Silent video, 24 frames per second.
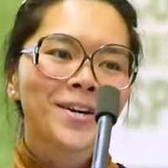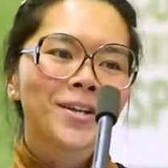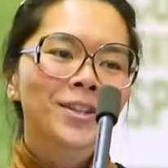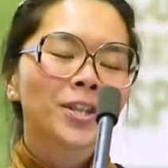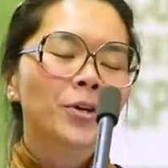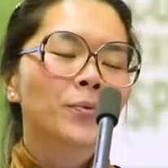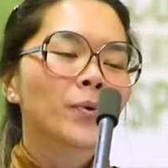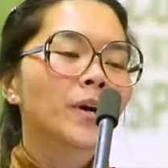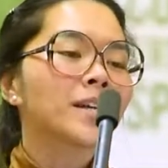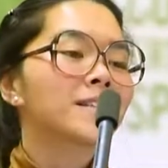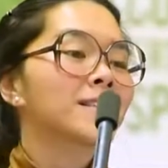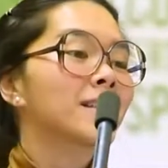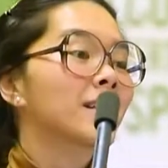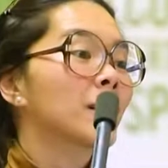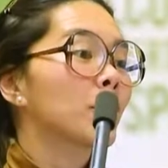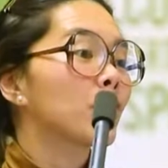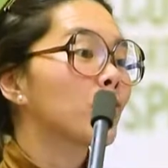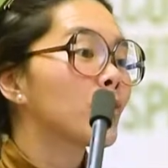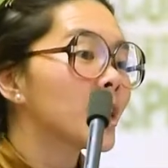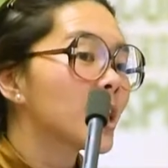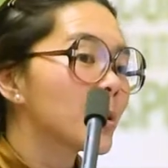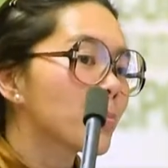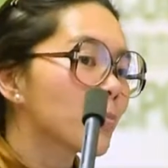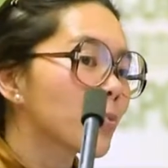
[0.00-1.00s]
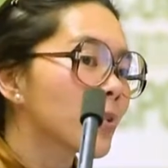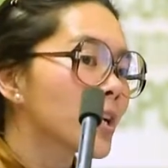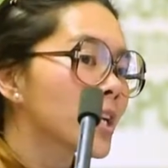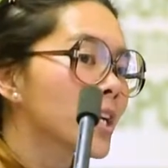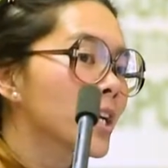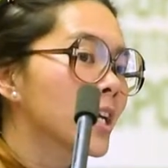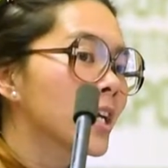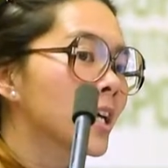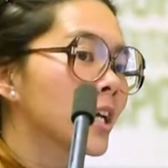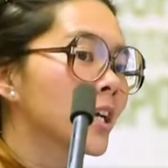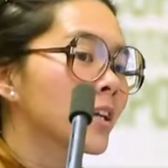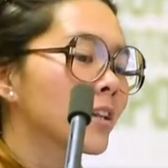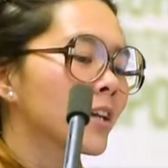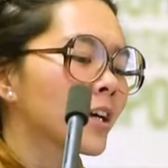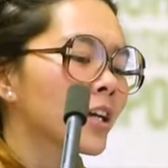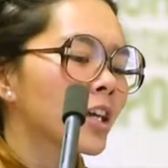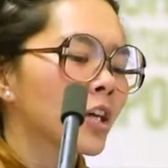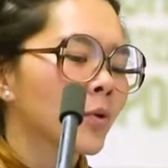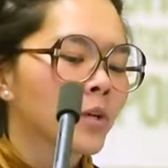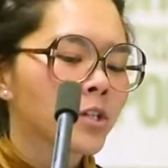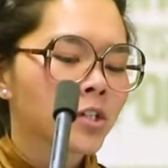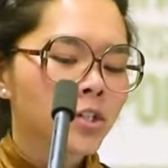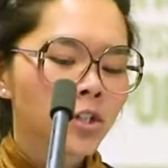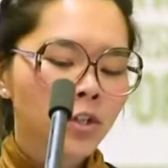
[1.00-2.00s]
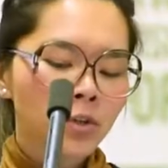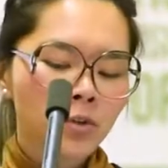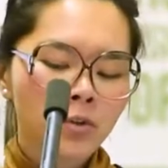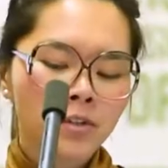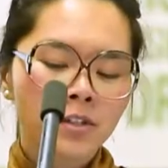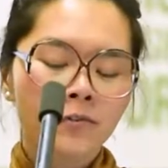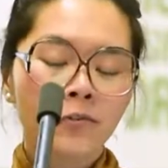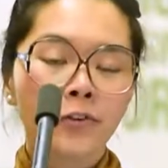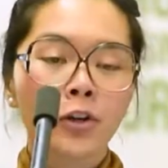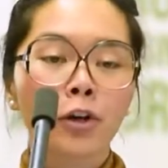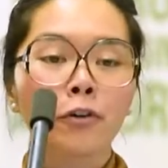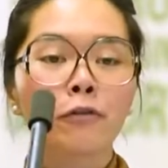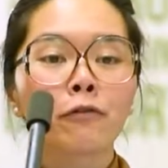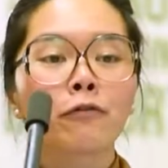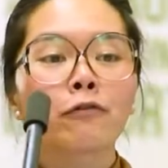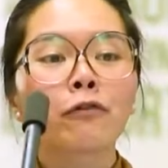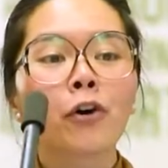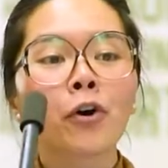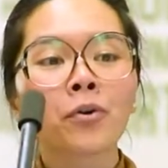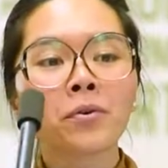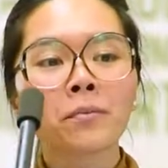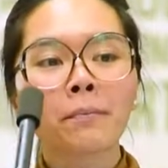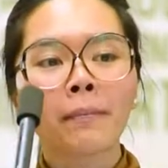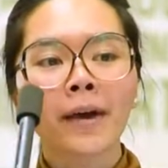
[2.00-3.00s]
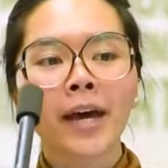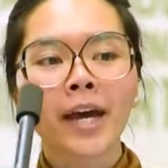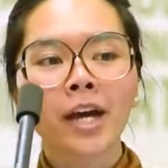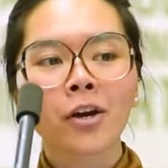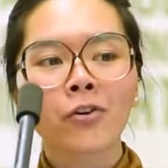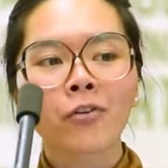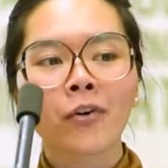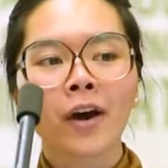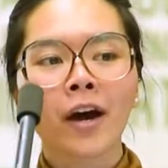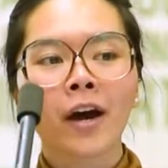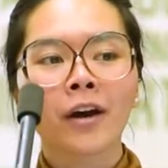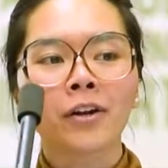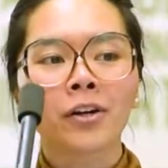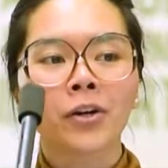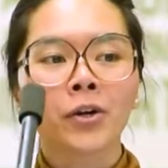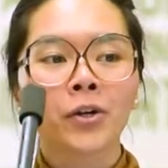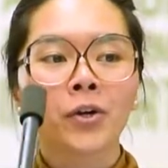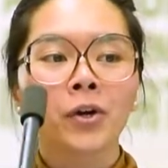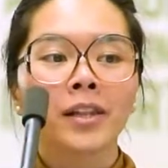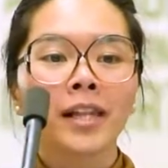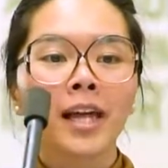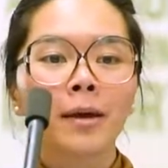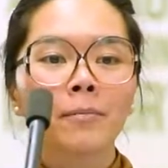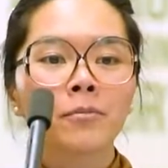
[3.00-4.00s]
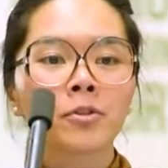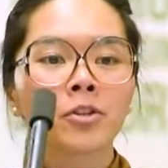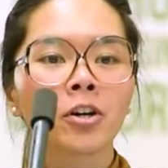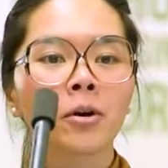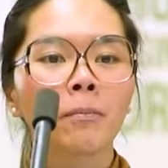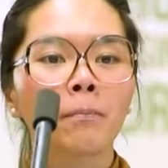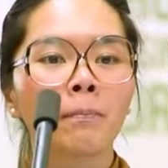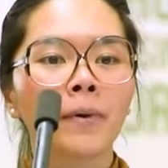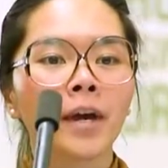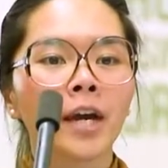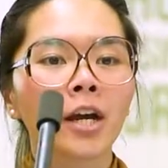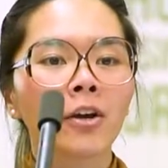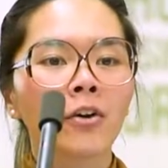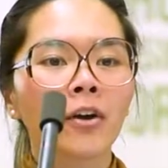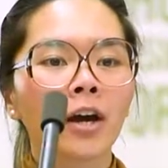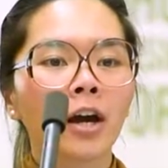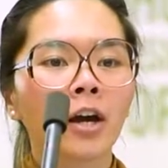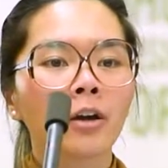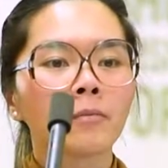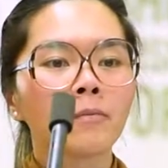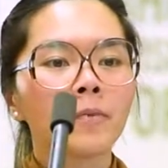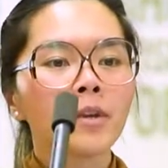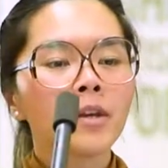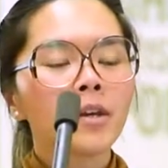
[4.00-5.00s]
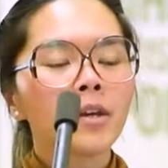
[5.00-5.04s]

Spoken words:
The ones that are really pretty that you want to use for your phone background or your laptop background.